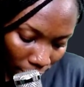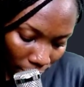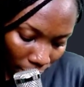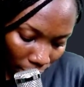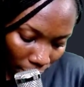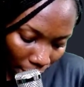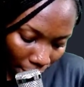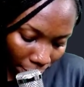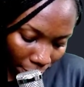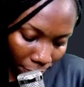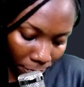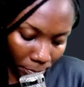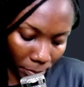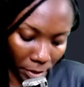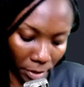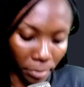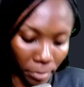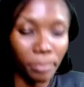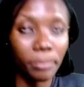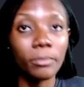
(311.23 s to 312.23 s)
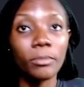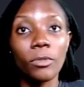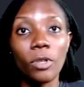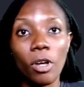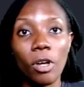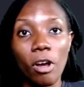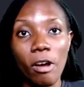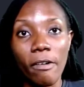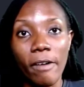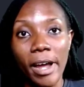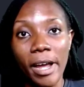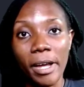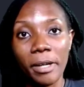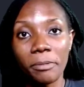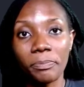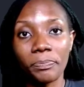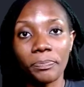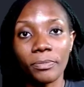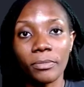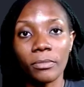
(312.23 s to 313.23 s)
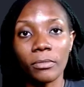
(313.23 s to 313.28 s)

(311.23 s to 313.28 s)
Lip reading: let's say FP, alright?